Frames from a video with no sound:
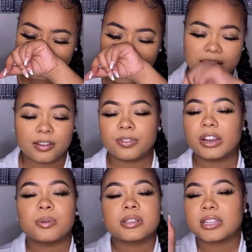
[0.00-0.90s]
I could very
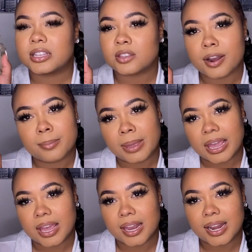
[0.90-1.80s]
well see this on a
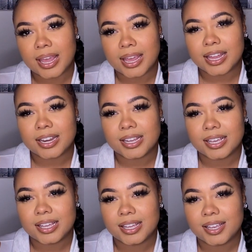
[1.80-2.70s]
man and
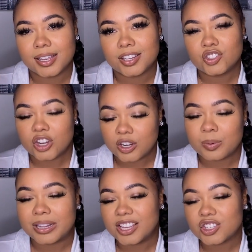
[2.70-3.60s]

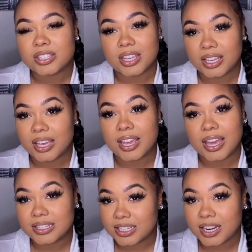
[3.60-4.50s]
genuinely just thinking he
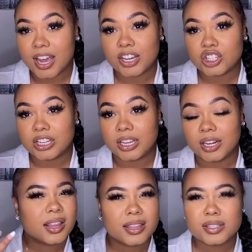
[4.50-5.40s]
has good
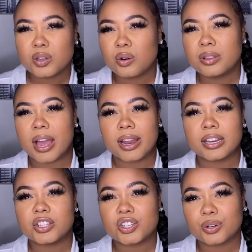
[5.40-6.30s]
hygiene. This whole line
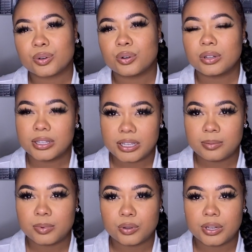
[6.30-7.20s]
in general, Clean
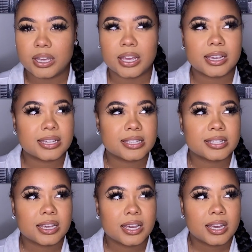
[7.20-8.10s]
Beauty, is
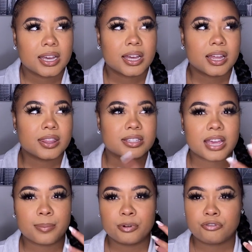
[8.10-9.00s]
the
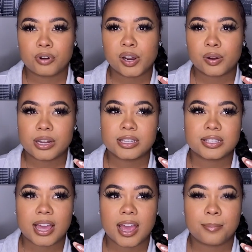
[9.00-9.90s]
type of fragrance
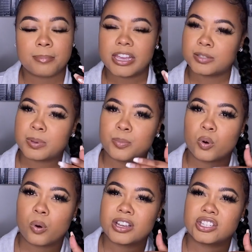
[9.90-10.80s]
that makes people
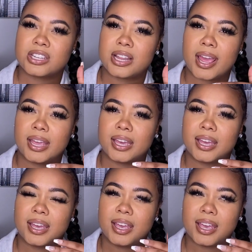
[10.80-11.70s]
question, like,
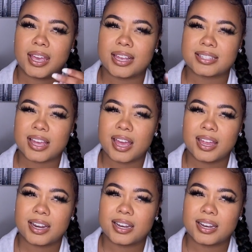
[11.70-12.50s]
is that